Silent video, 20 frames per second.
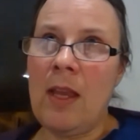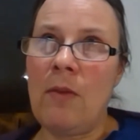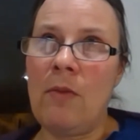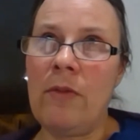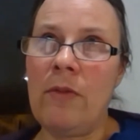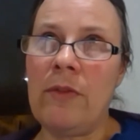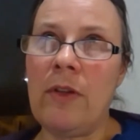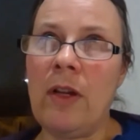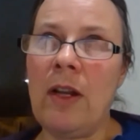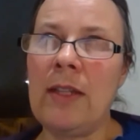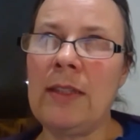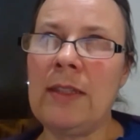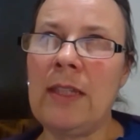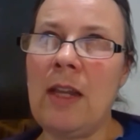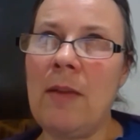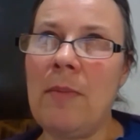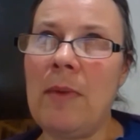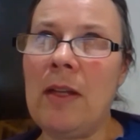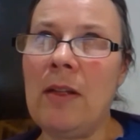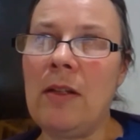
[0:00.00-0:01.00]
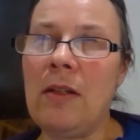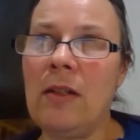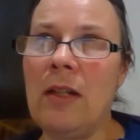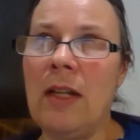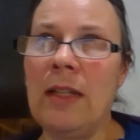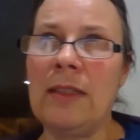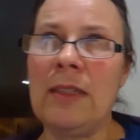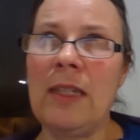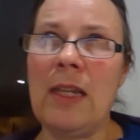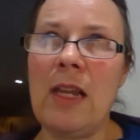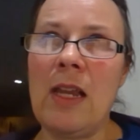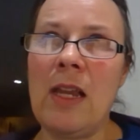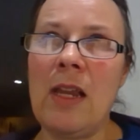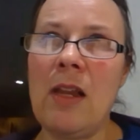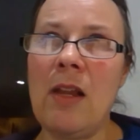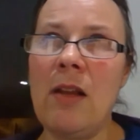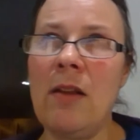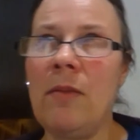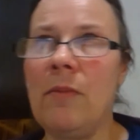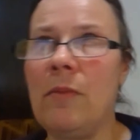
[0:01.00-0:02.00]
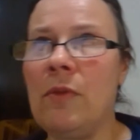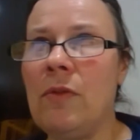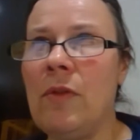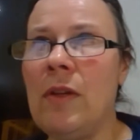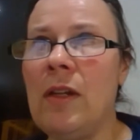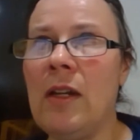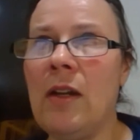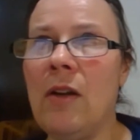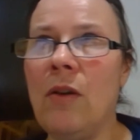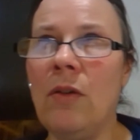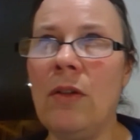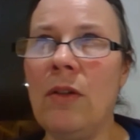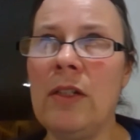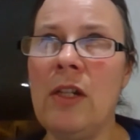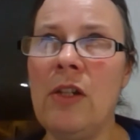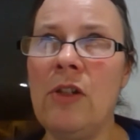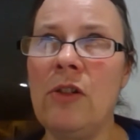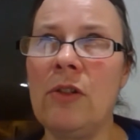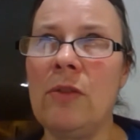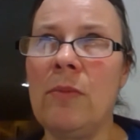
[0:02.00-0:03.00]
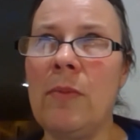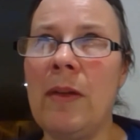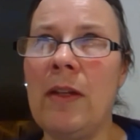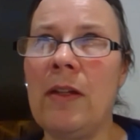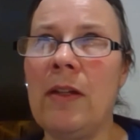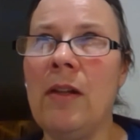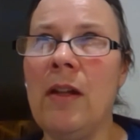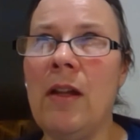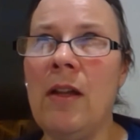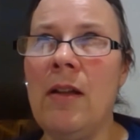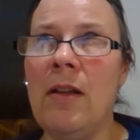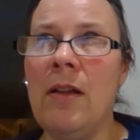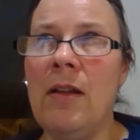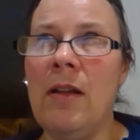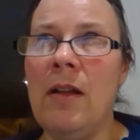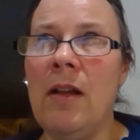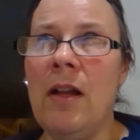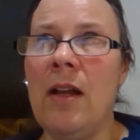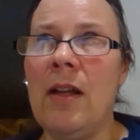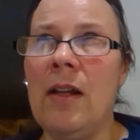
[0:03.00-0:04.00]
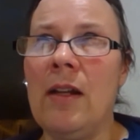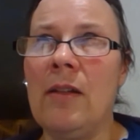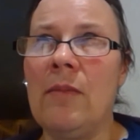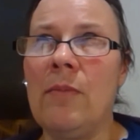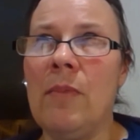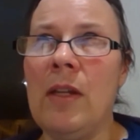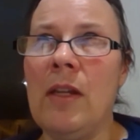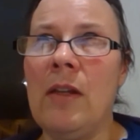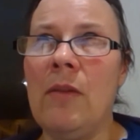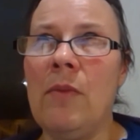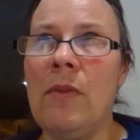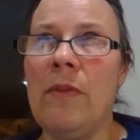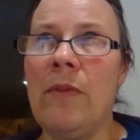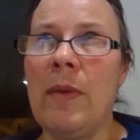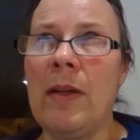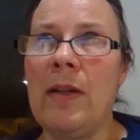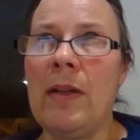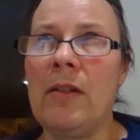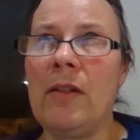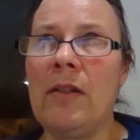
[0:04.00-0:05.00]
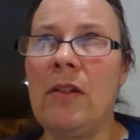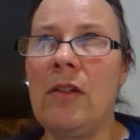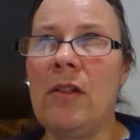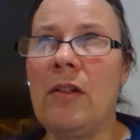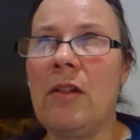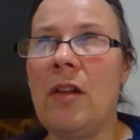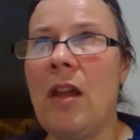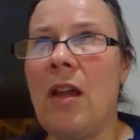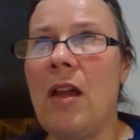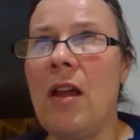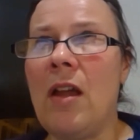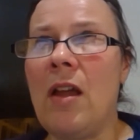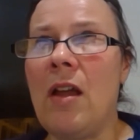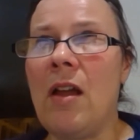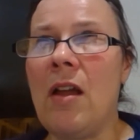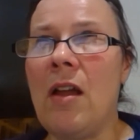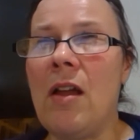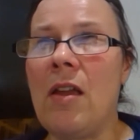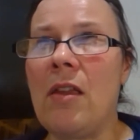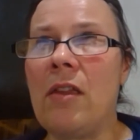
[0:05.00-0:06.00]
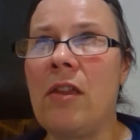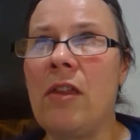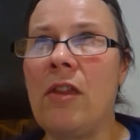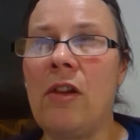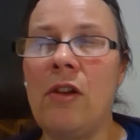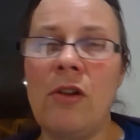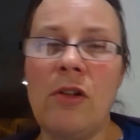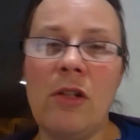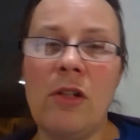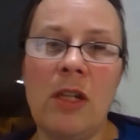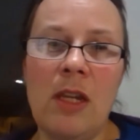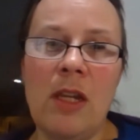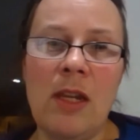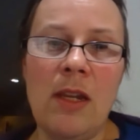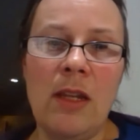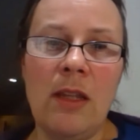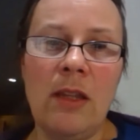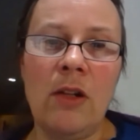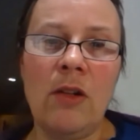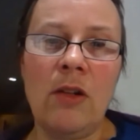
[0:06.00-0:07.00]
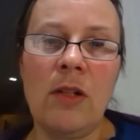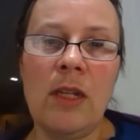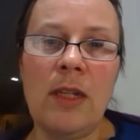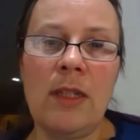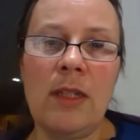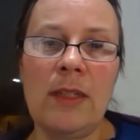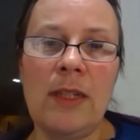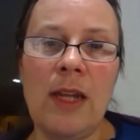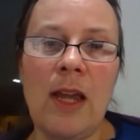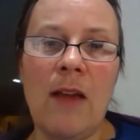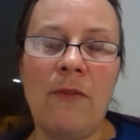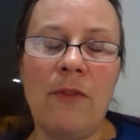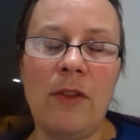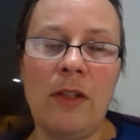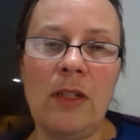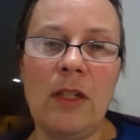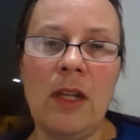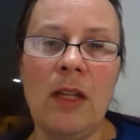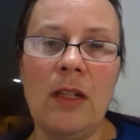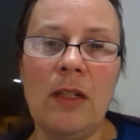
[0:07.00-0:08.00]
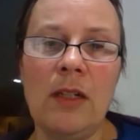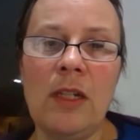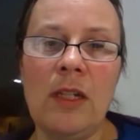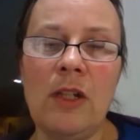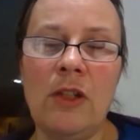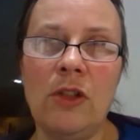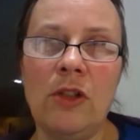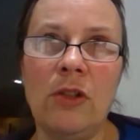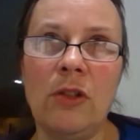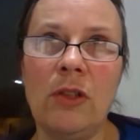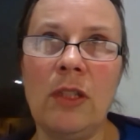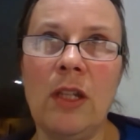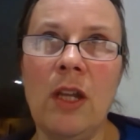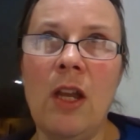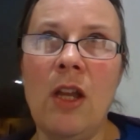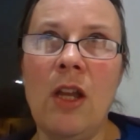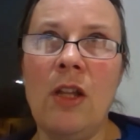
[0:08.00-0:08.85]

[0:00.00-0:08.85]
We've let's say between all the teachers about, and admin, we've about 30 staff and teachers.